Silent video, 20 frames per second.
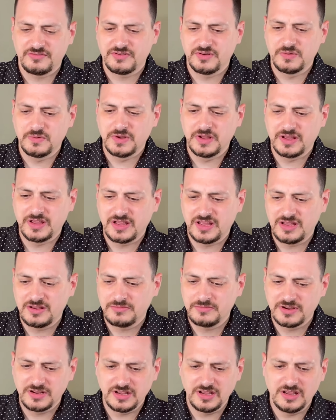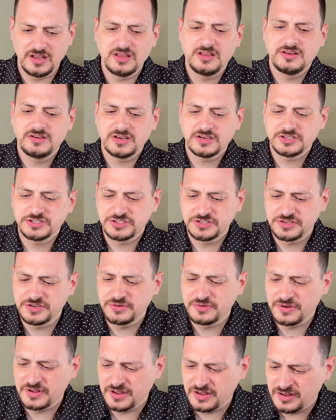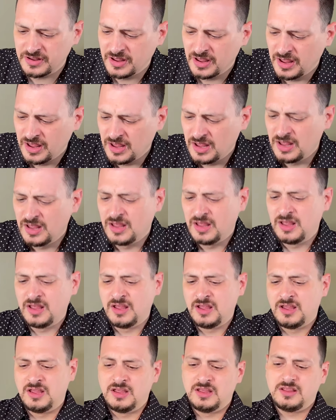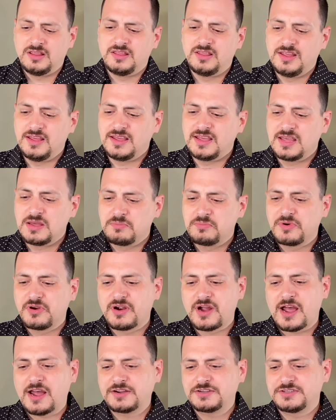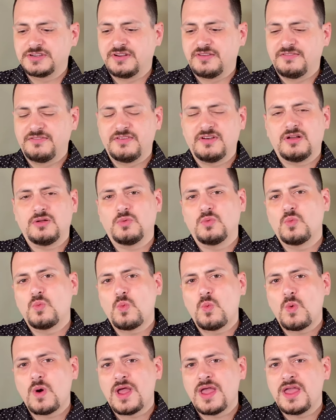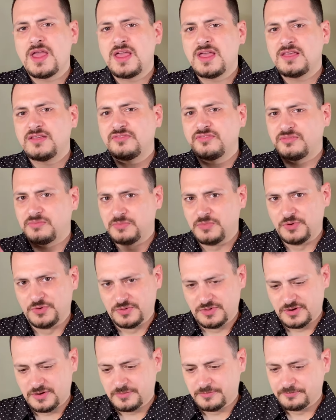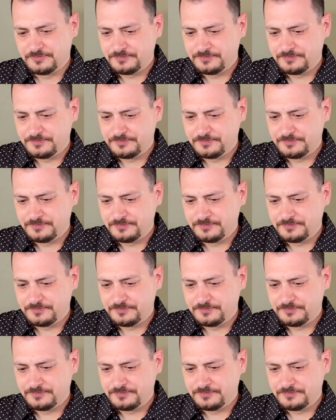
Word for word: every weekend, but he, he does shoot it. The Kimber action felt way smoother.